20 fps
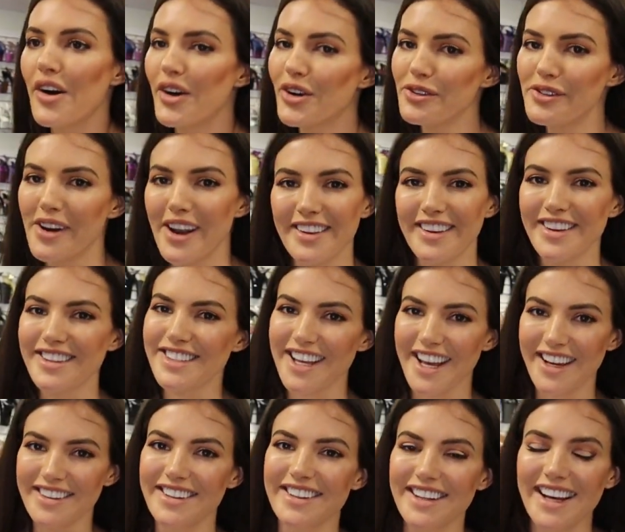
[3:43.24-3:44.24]
All right, let's
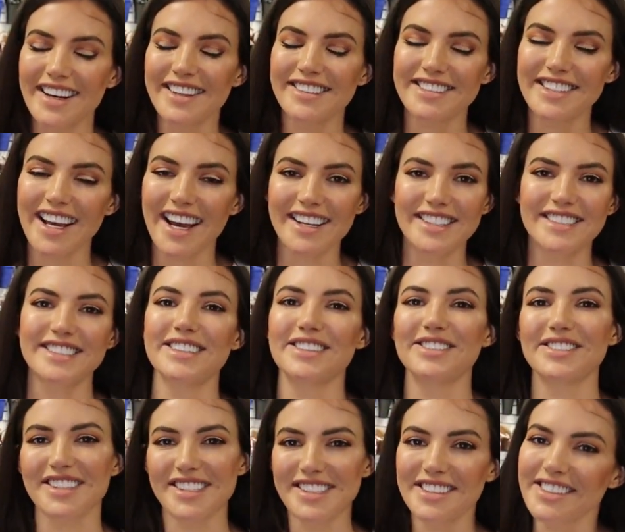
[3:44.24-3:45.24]
head on outside and
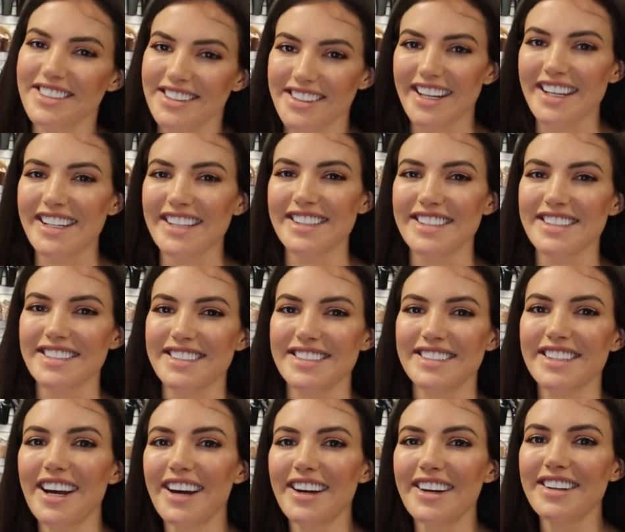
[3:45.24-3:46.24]
see what these look like in the
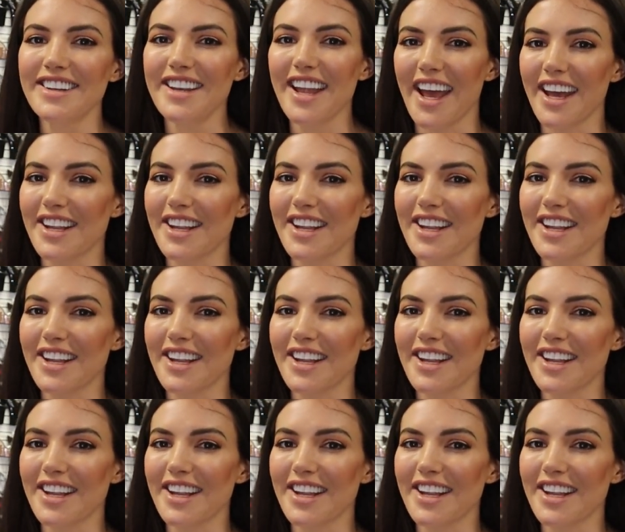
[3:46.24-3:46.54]
sun.